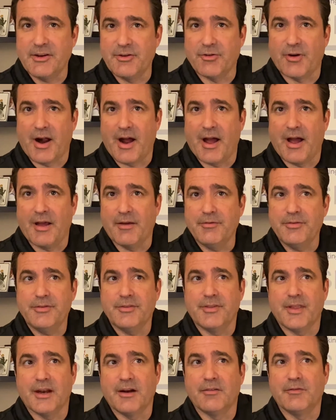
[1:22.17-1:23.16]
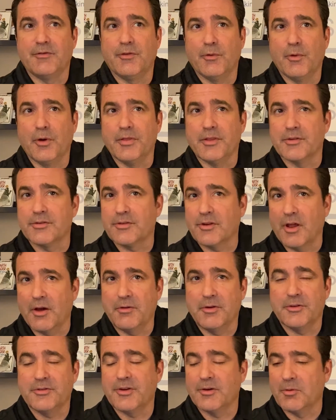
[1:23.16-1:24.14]
drives that avoid the
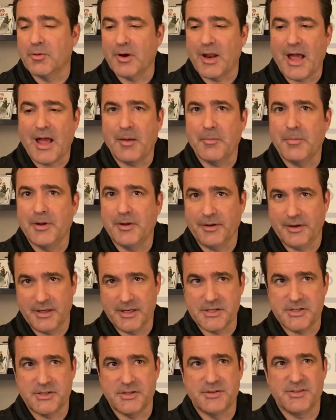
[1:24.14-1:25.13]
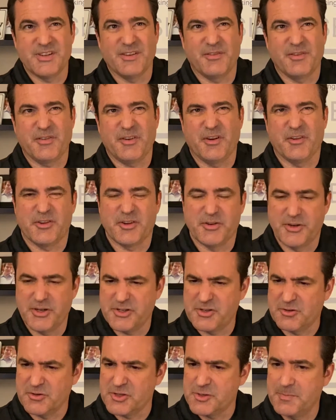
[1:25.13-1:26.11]
slowness and reliability issues of your
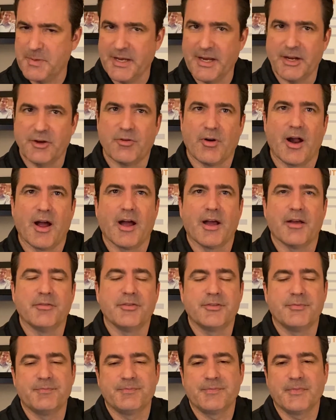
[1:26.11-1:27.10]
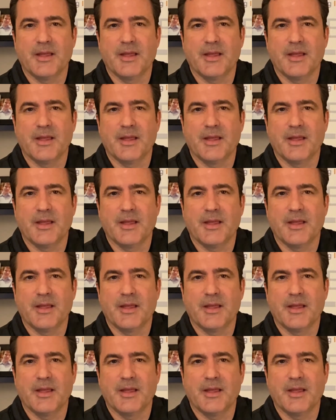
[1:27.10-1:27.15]
traditional spinning drives.